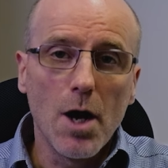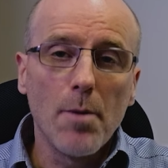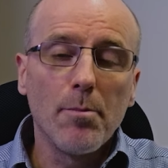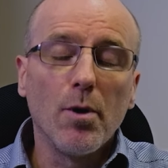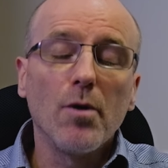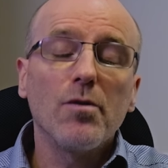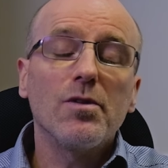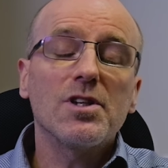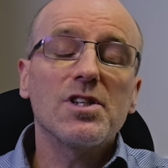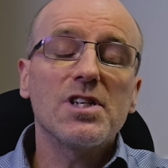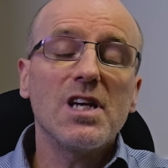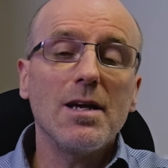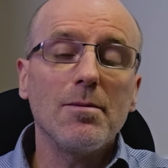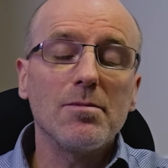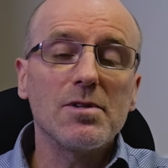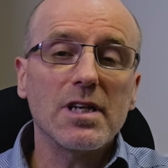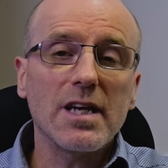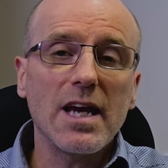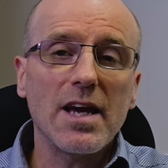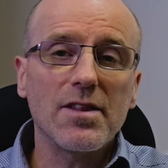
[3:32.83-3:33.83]
put the
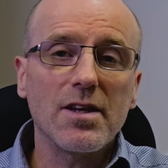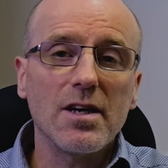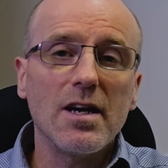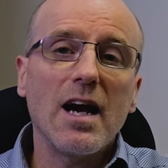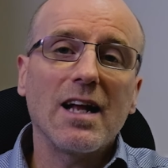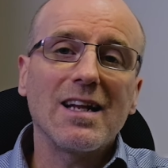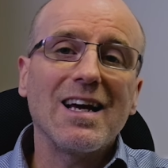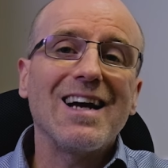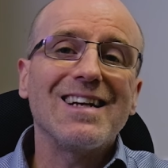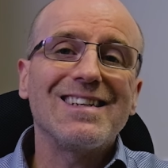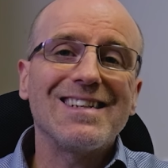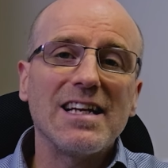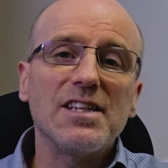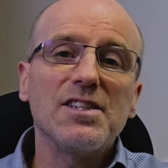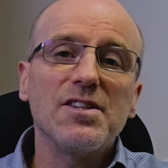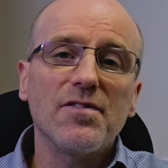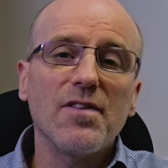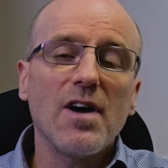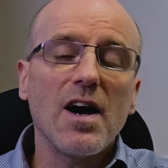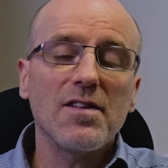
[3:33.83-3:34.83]
team together and
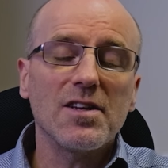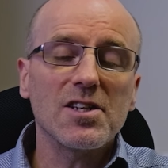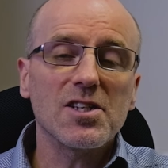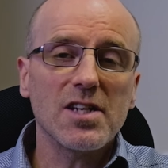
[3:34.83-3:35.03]
identify the